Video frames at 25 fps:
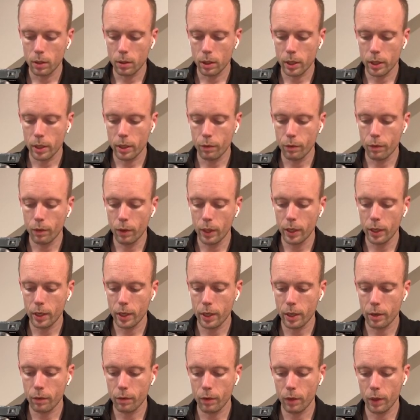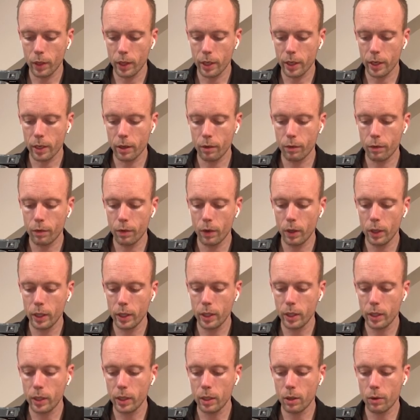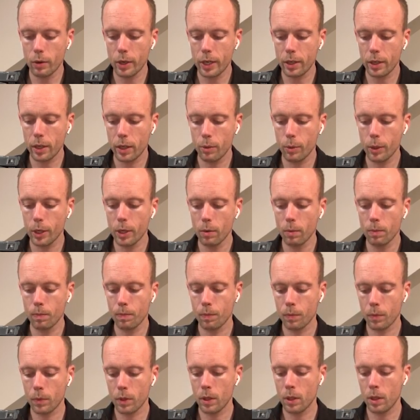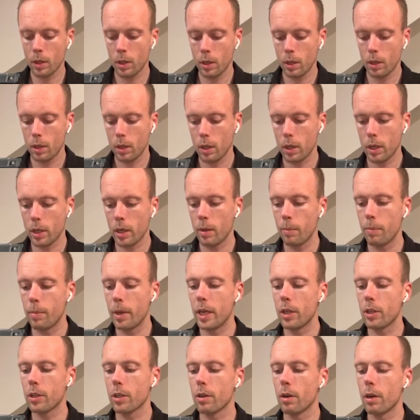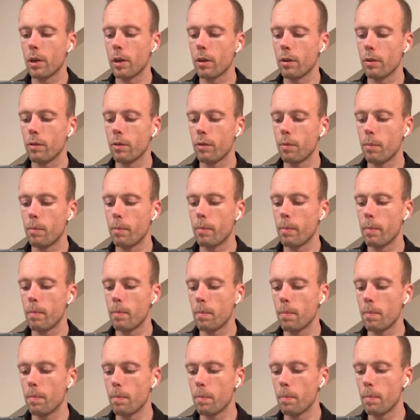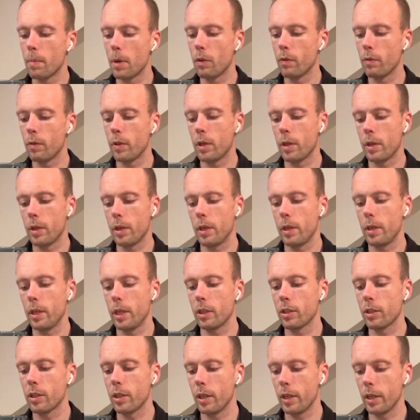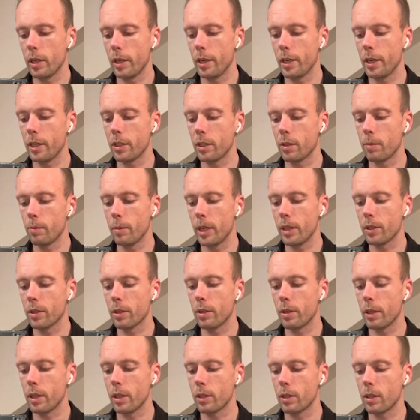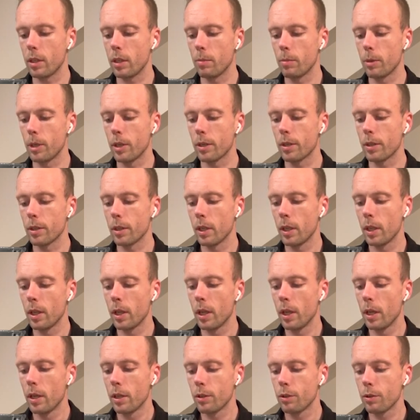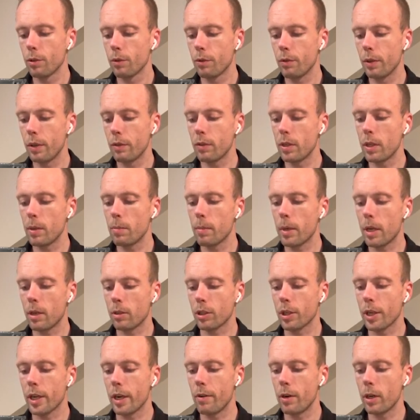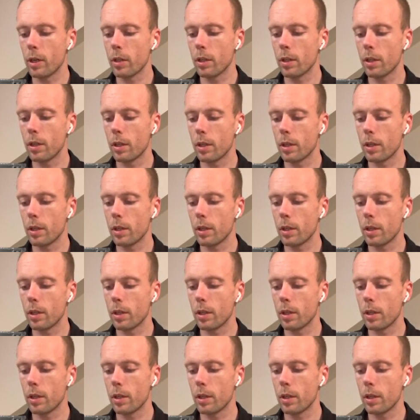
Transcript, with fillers: Carefully. All right, here we go. Base card of none. It isn't a base card. It's numbered to 50. Miles Garrett.